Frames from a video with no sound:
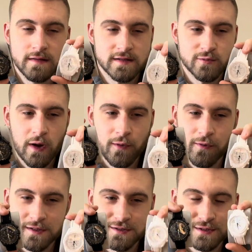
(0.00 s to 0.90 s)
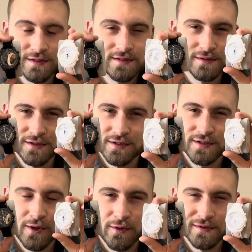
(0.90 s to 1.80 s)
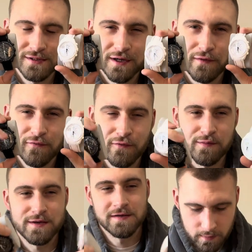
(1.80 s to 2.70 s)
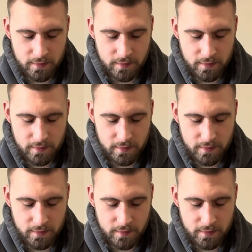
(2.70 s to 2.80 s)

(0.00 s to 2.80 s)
this white one just stole the show for me.